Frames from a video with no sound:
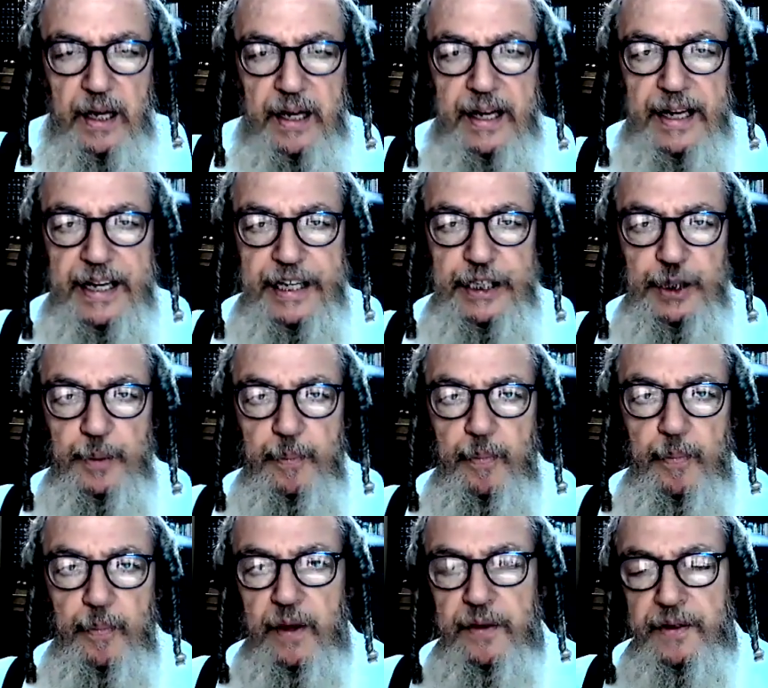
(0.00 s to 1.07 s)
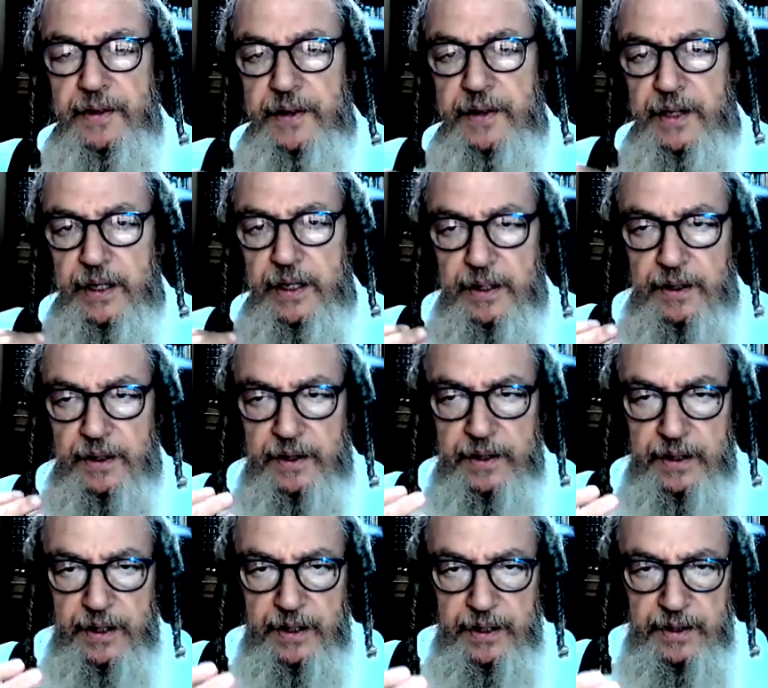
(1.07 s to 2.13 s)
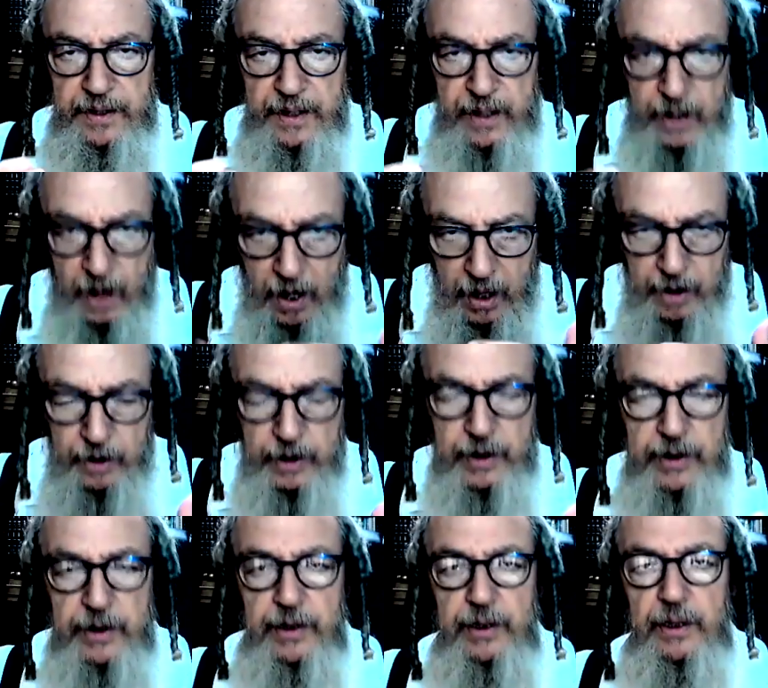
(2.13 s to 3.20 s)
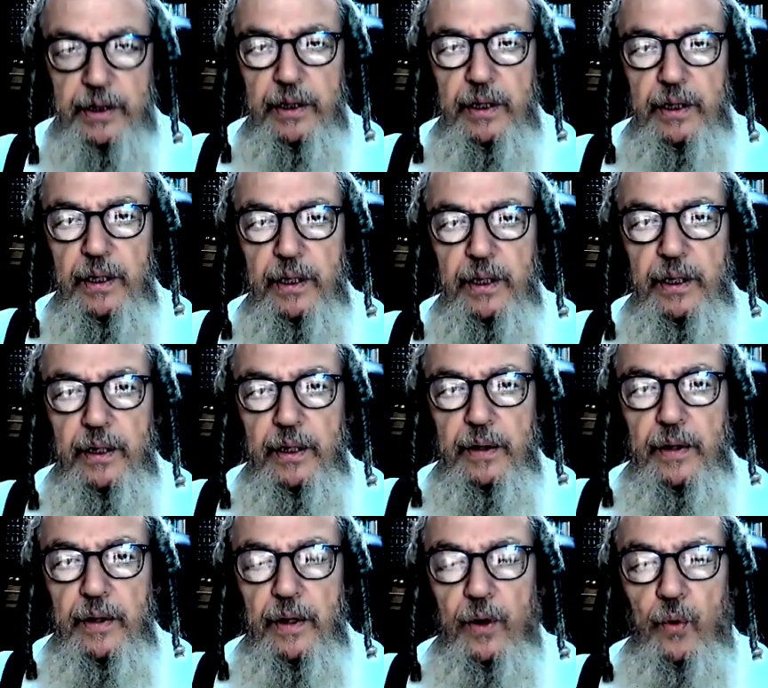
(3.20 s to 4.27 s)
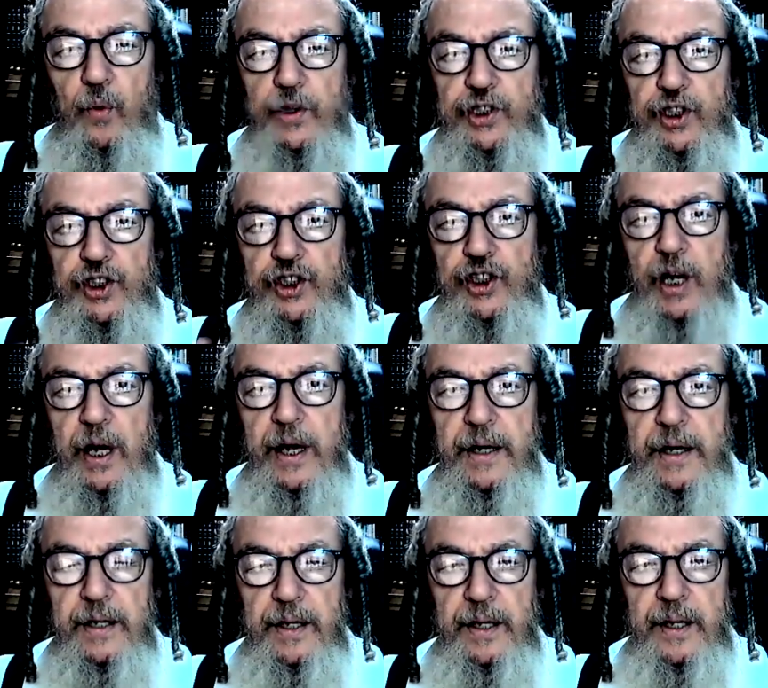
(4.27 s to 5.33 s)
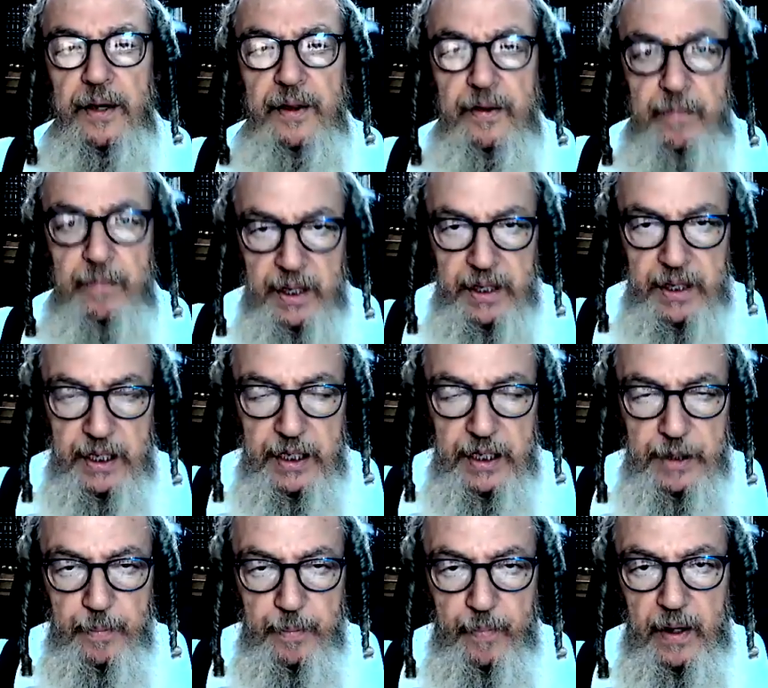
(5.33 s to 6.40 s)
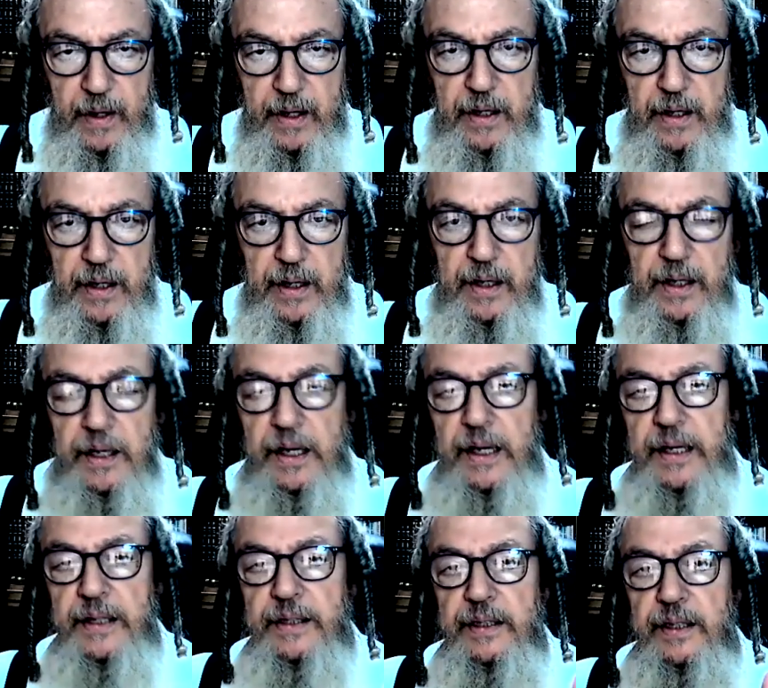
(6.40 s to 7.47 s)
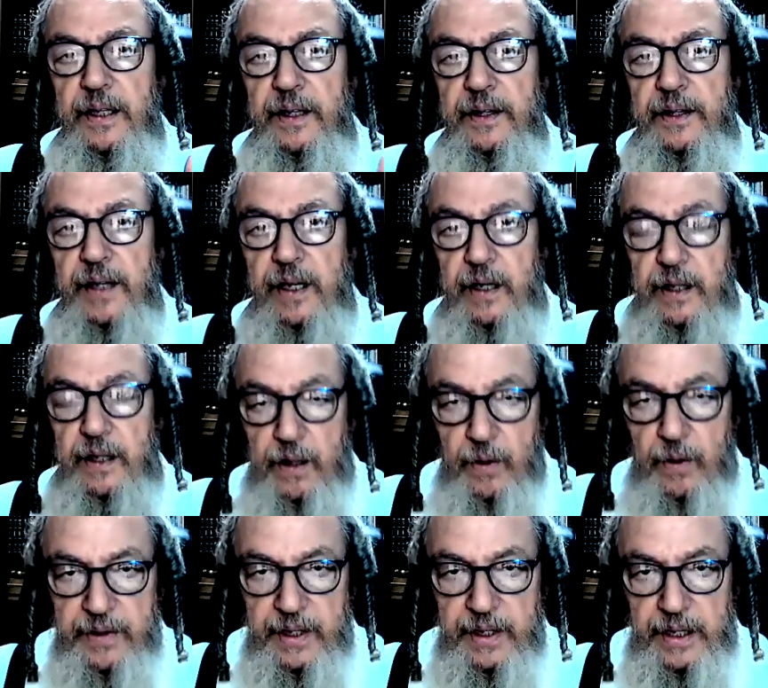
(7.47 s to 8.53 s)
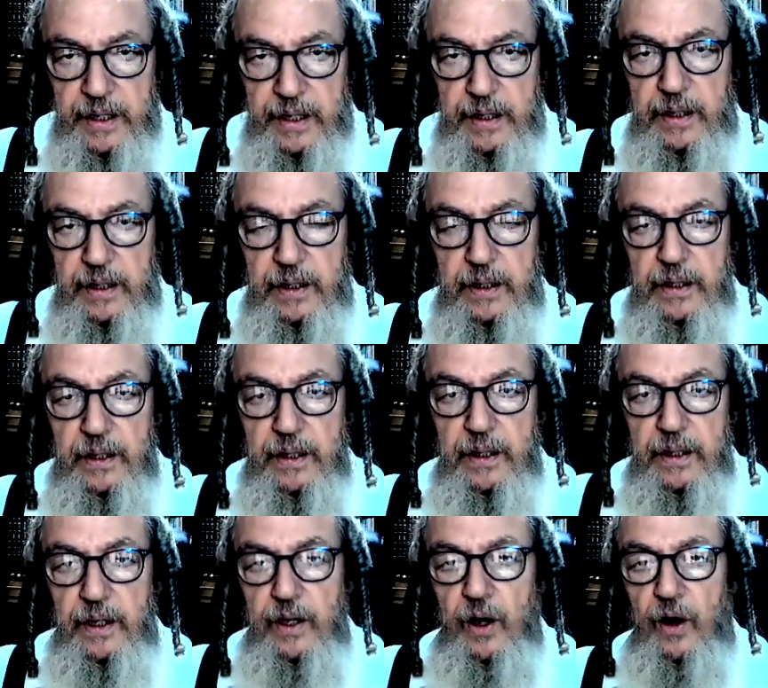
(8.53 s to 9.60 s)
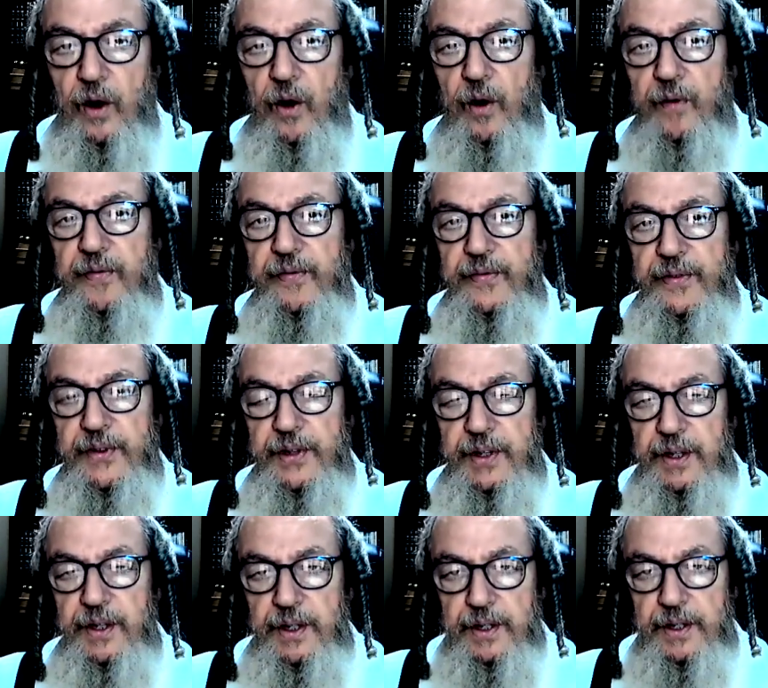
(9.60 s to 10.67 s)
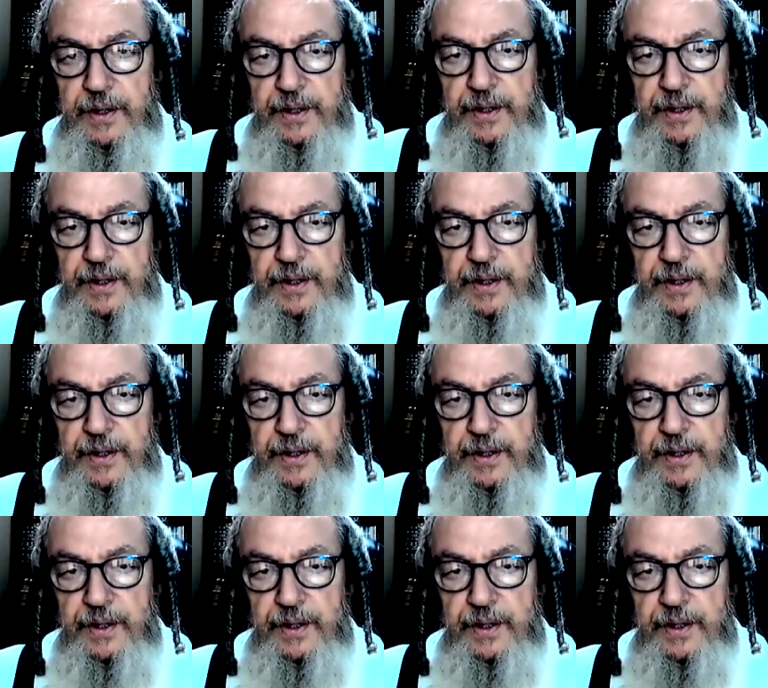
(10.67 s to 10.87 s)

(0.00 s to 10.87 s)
And the, the, the colors which shine in the money is the clothing of the,